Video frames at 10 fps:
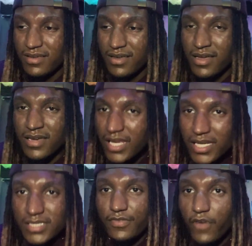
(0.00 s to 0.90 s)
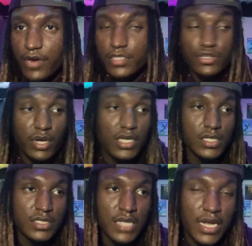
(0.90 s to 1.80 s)
a niche fragrance. Creed
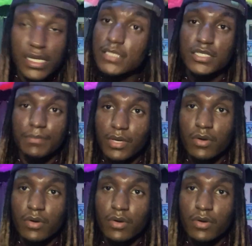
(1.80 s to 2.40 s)
is not niche to me,